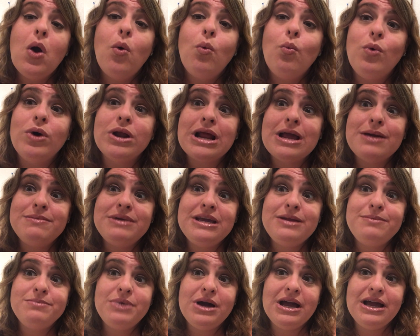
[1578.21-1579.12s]
What I
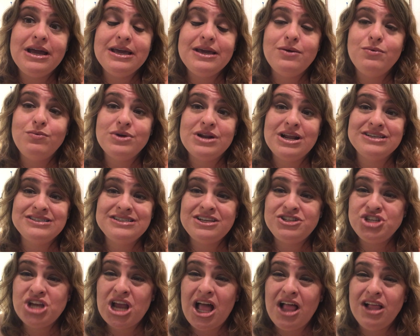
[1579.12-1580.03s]
mean by when I say
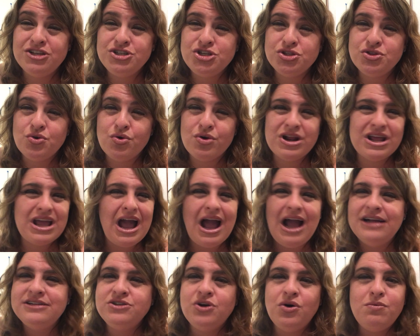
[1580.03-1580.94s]
challenge authority,
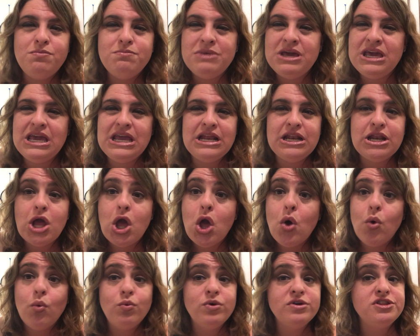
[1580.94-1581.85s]
I don't mean
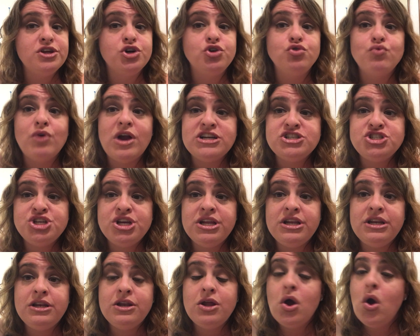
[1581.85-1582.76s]
with
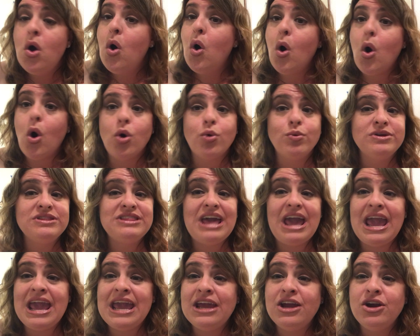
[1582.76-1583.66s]
aggression or with
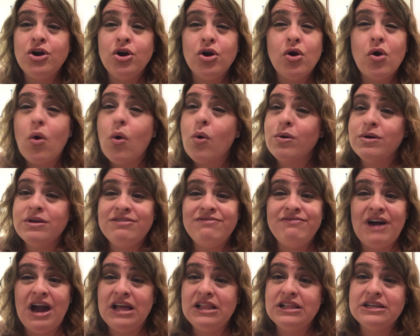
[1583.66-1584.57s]
anger or with
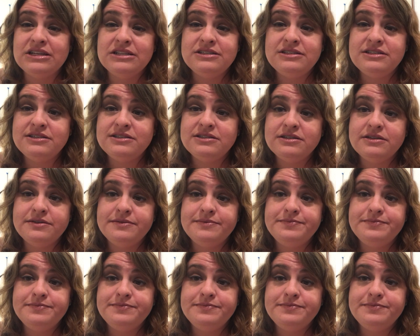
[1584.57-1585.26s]
violence.